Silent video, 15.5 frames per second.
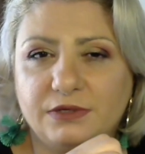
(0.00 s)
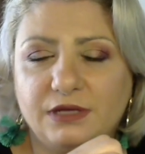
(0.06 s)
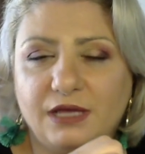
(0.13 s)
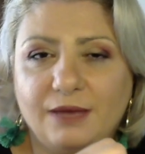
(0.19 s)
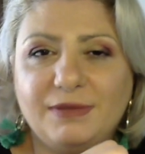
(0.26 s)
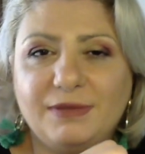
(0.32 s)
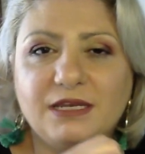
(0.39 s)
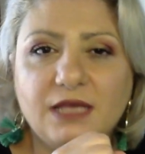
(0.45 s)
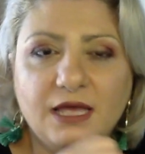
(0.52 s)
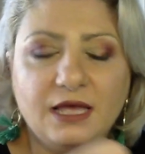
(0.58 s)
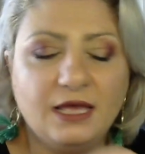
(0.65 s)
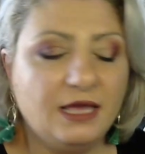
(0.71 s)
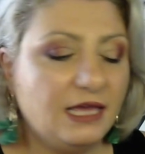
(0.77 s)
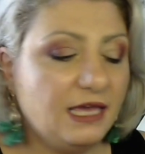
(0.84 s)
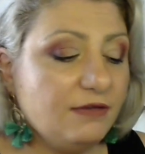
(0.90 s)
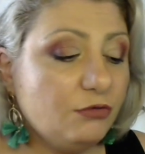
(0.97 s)
I mean,
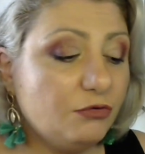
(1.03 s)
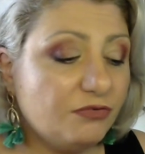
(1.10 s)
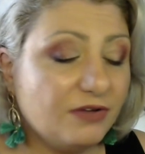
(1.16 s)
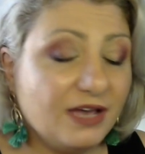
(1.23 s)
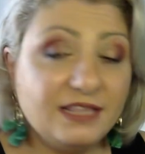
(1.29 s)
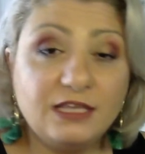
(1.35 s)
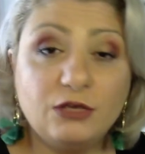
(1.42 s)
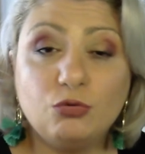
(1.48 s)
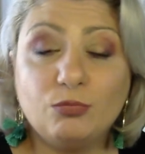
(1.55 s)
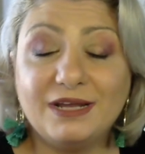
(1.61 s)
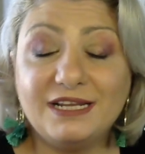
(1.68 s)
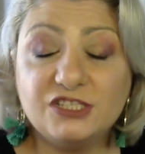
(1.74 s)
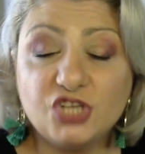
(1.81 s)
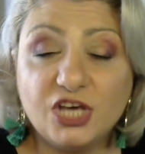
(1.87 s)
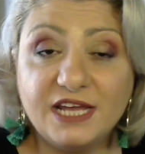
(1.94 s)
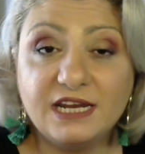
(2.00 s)
if you find the
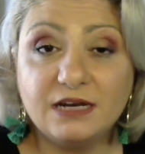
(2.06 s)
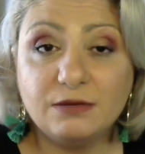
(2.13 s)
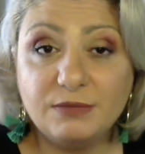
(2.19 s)
humanitarian